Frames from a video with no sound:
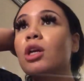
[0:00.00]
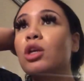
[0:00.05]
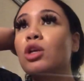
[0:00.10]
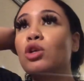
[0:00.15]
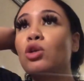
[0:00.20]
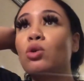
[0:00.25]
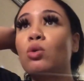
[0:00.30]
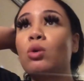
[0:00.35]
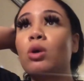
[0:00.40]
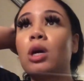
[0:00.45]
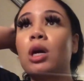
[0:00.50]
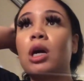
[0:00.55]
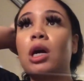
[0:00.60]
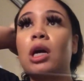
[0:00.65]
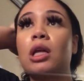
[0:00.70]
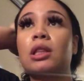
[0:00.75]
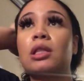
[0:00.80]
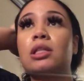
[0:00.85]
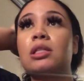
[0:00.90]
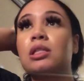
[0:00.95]

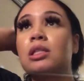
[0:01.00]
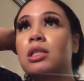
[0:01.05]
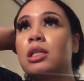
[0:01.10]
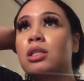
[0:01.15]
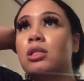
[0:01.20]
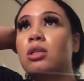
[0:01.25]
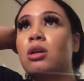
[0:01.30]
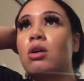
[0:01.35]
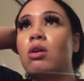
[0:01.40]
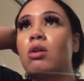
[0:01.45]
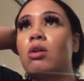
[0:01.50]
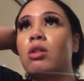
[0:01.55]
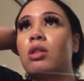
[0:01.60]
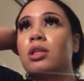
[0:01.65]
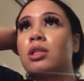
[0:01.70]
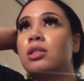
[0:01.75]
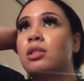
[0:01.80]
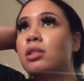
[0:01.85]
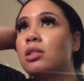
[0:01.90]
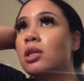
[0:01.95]
you're listening to all
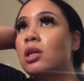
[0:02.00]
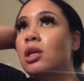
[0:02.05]
this